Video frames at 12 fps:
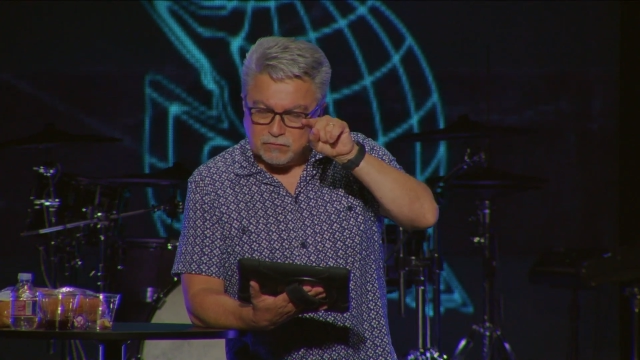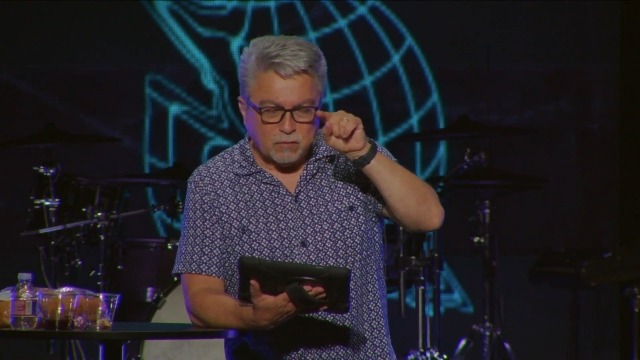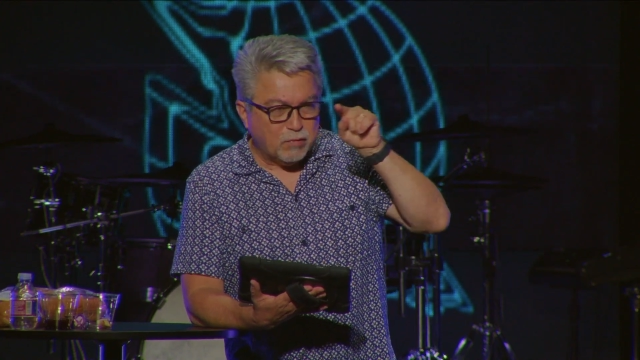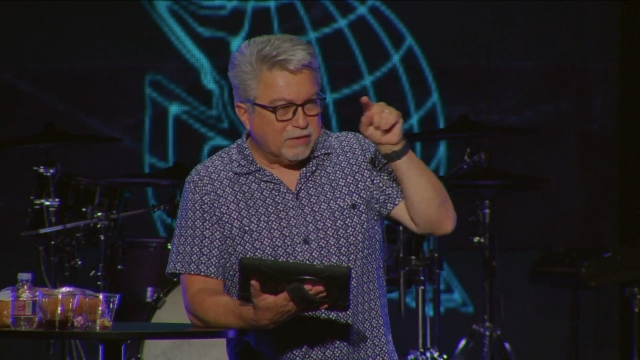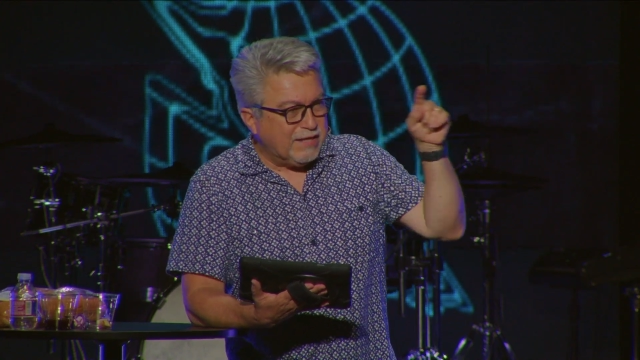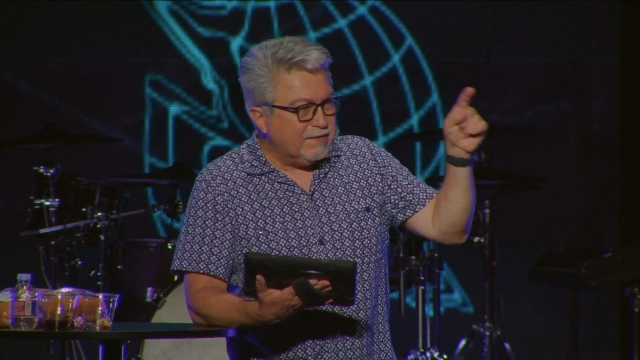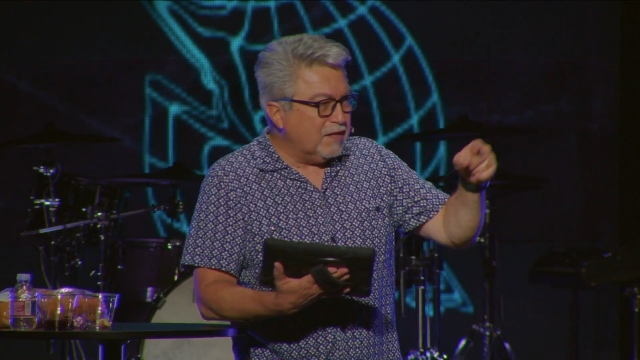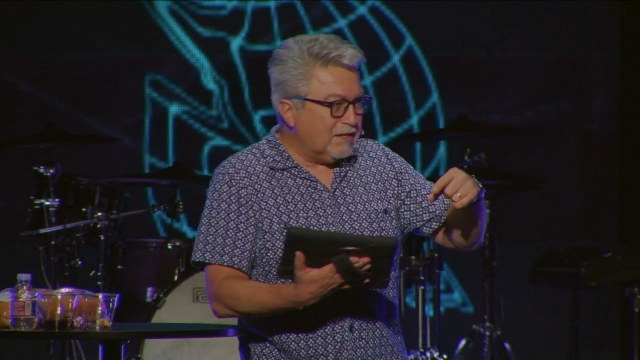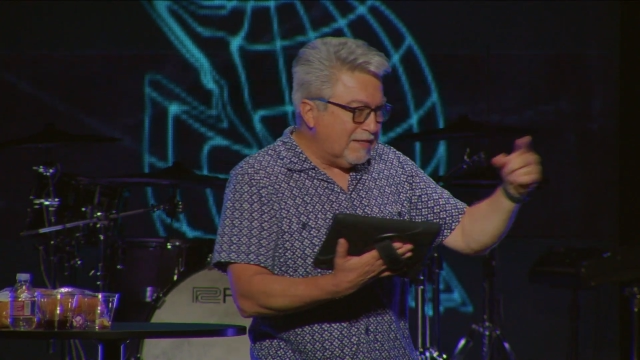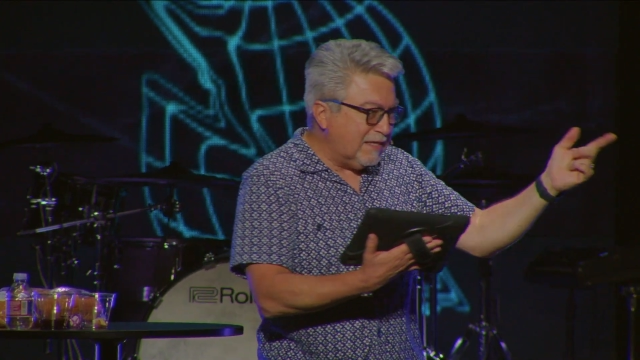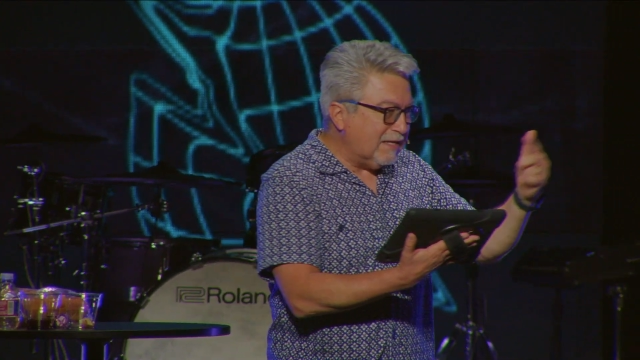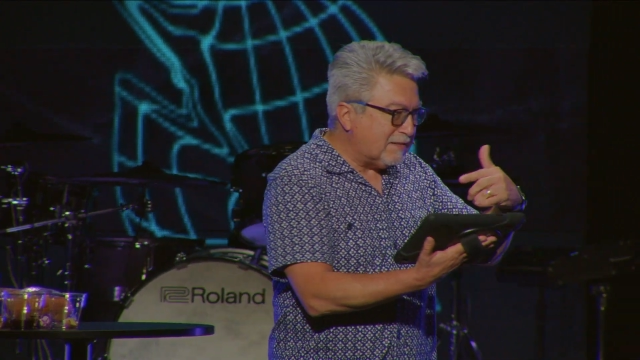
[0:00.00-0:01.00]
So when in the,
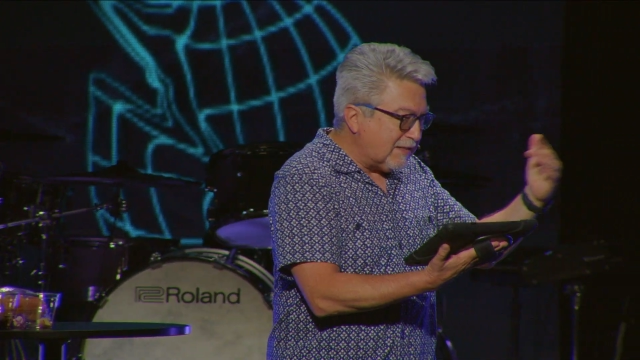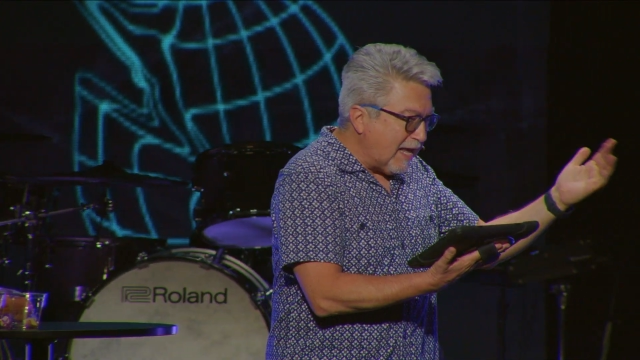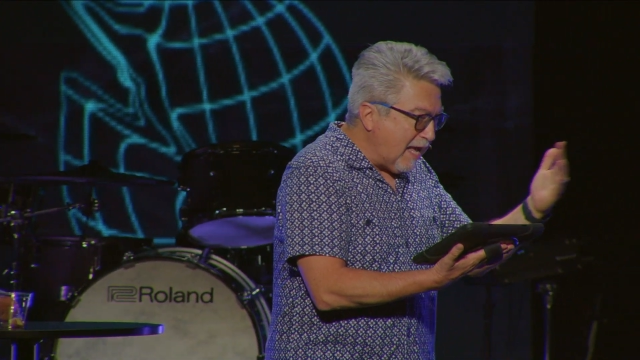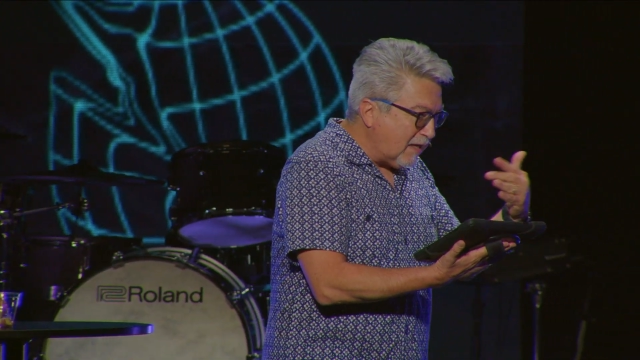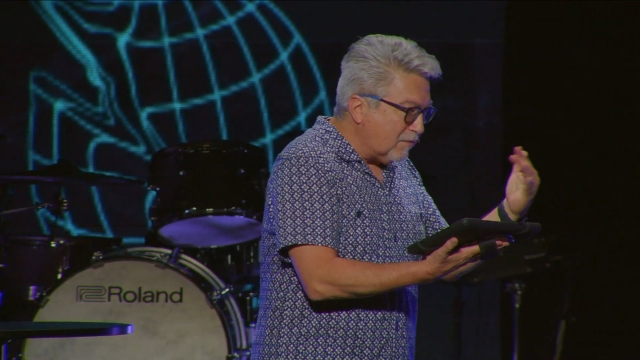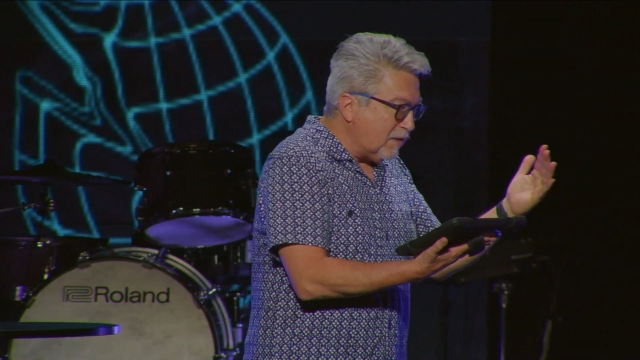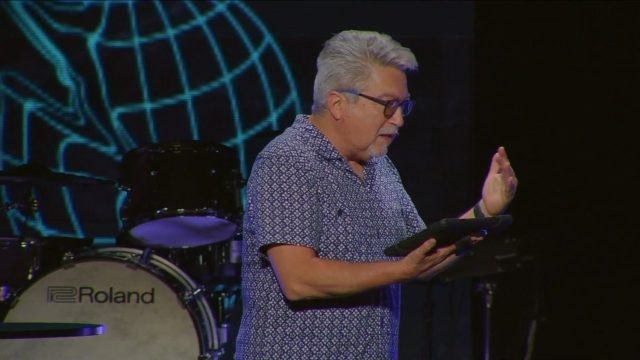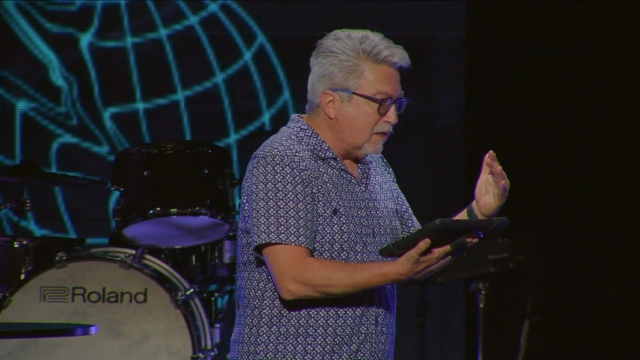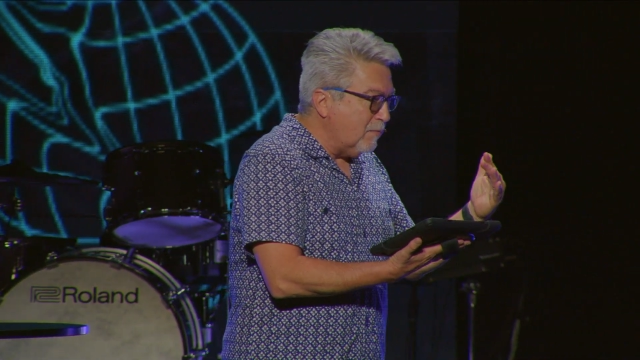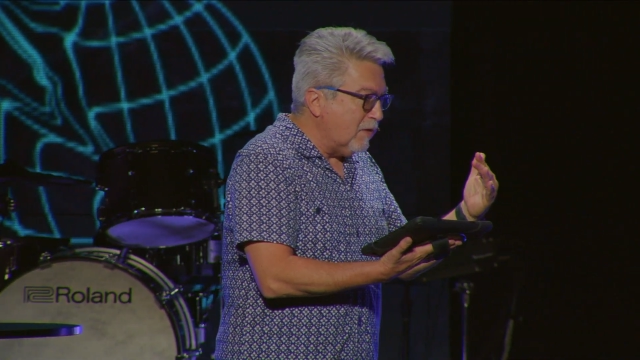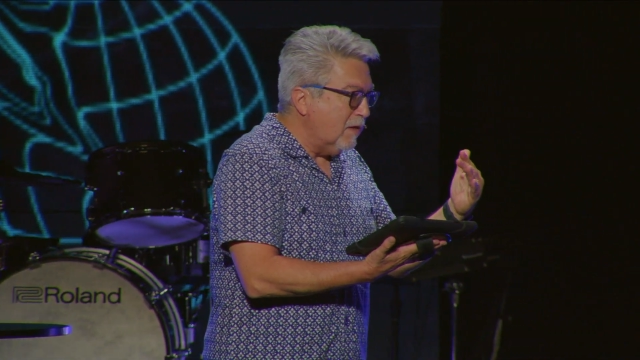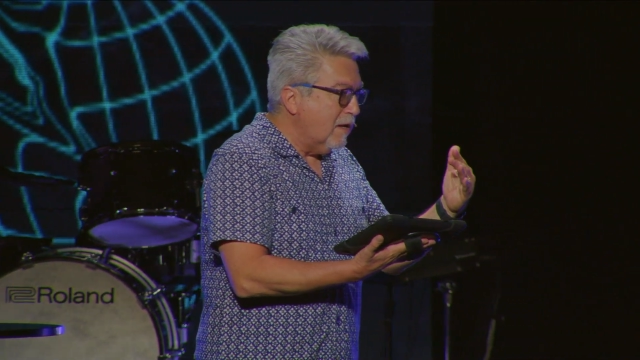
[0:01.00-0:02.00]
the attack of the
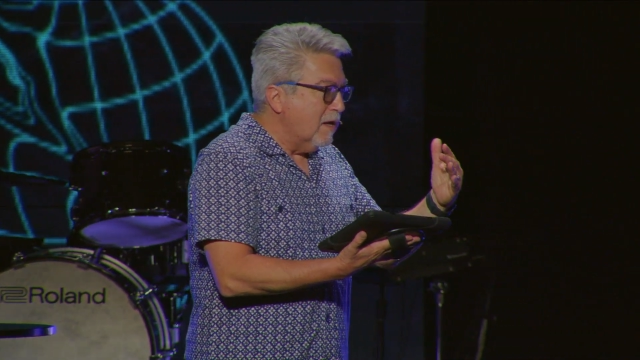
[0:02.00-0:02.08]
enemy,